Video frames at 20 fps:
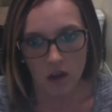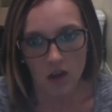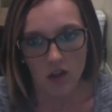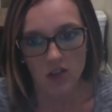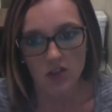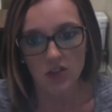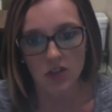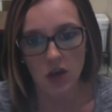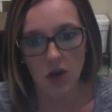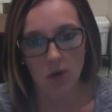
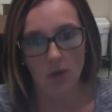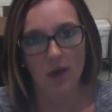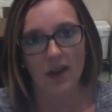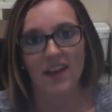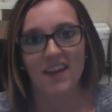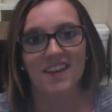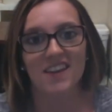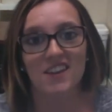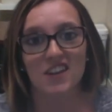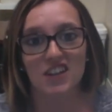So
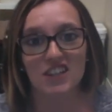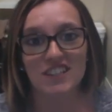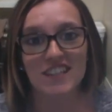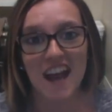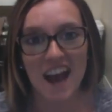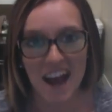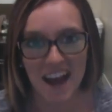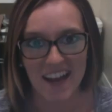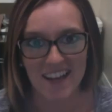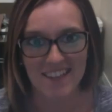your
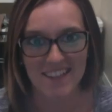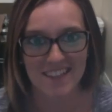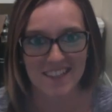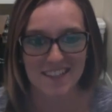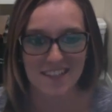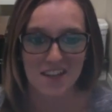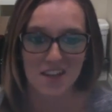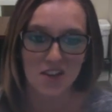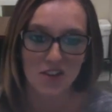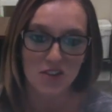
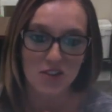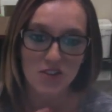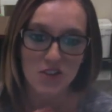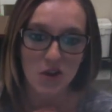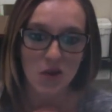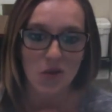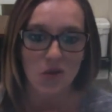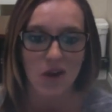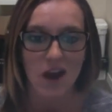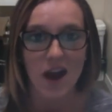tasks.
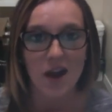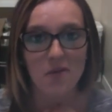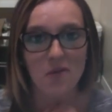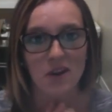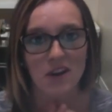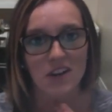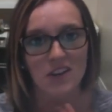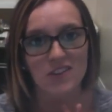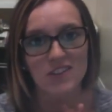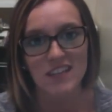So I
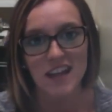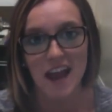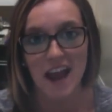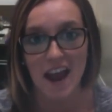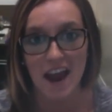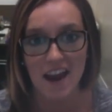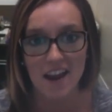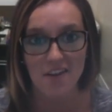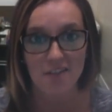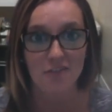want you to
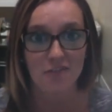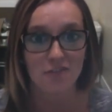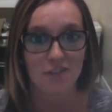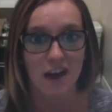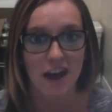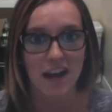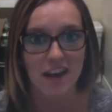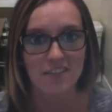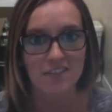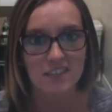add
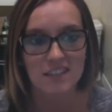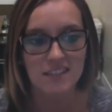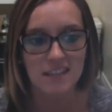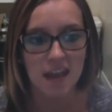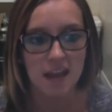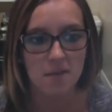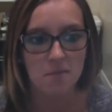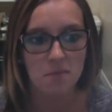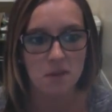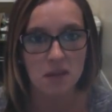5 to
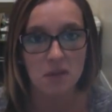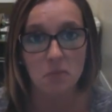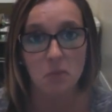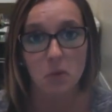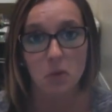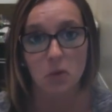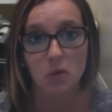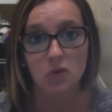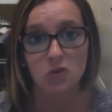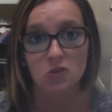10
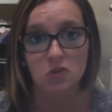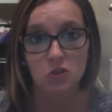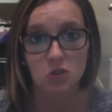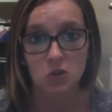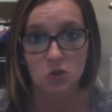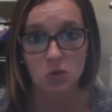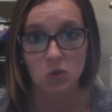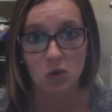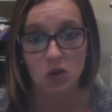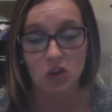people
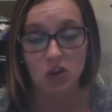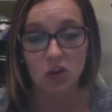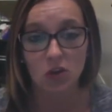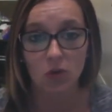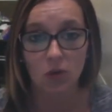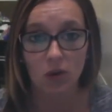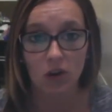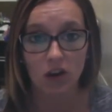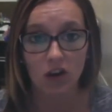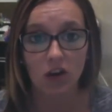to
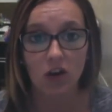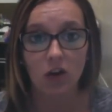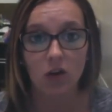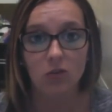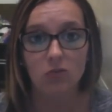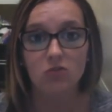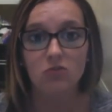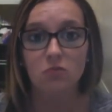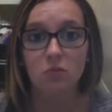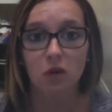your
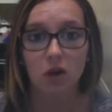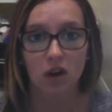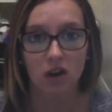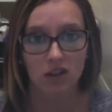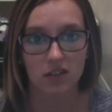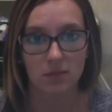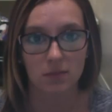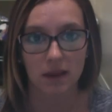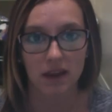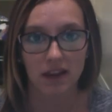coach
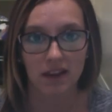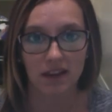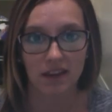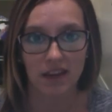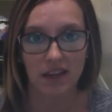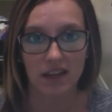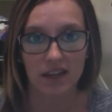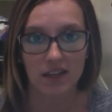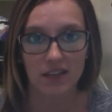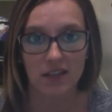prospect
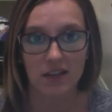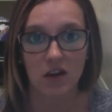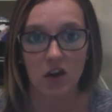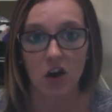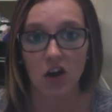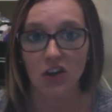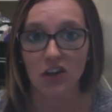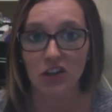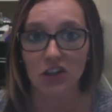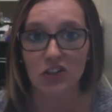list
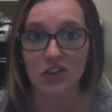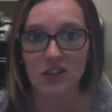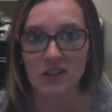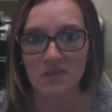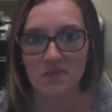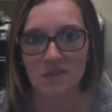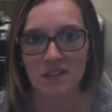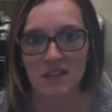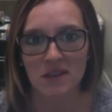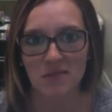on your
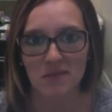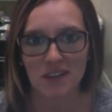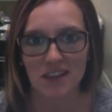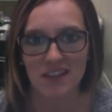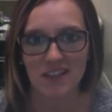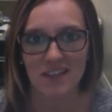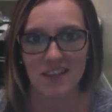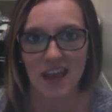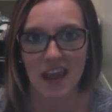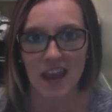dream team
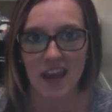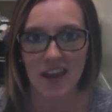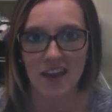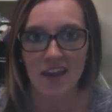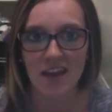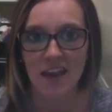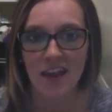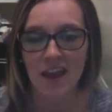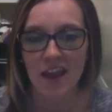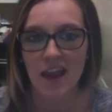list, okay?
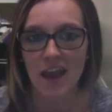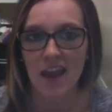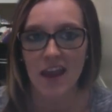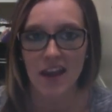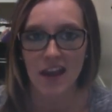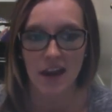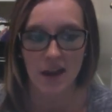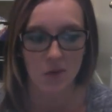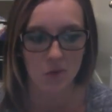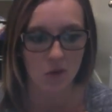
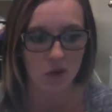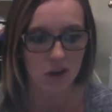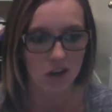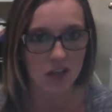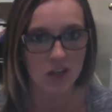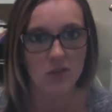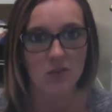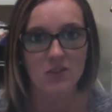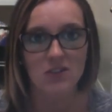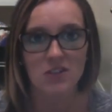And I
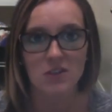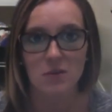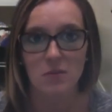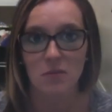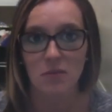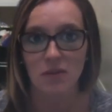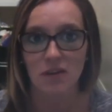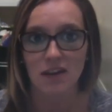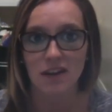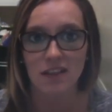want you to
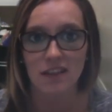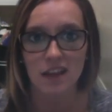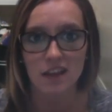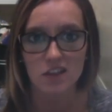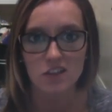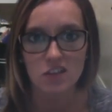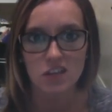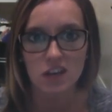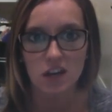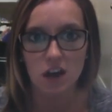print
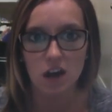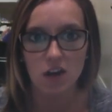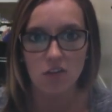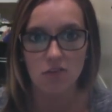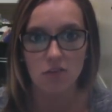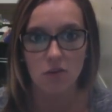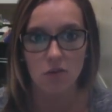that sheet off,